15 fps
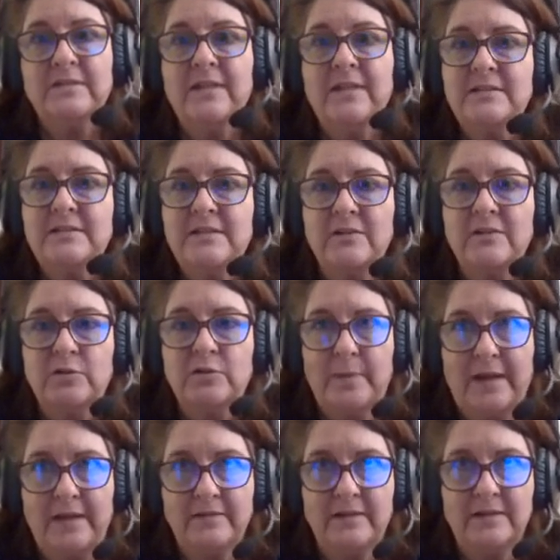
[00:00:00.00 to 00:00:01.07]
So that's not too
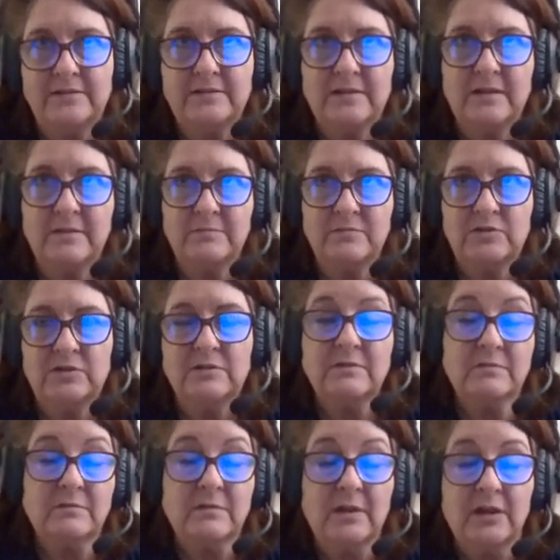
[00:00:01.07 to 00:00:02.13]
bad. That's
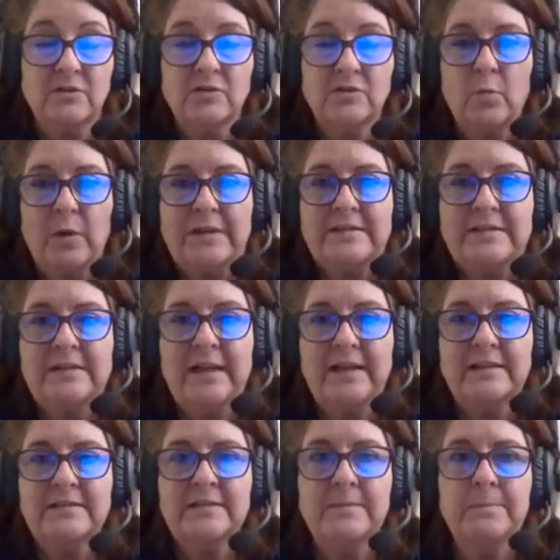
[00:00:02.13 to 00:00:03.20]
just actually
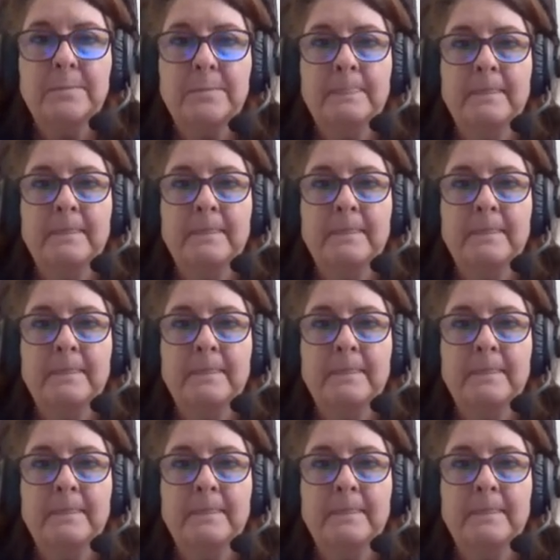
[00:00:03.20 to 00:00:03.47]
Wednesdays.